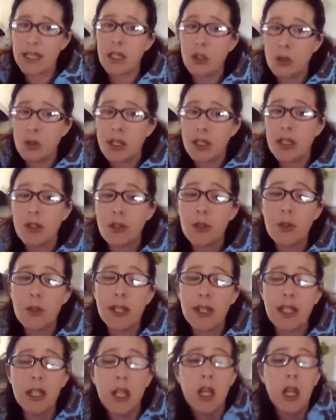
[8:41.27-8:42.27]
you can do it.
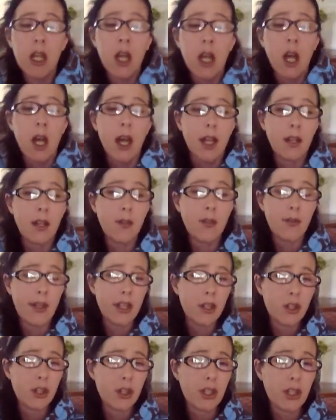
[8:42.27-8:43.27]
And
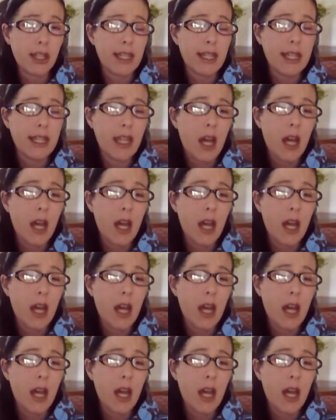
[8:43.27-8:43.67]
eventually,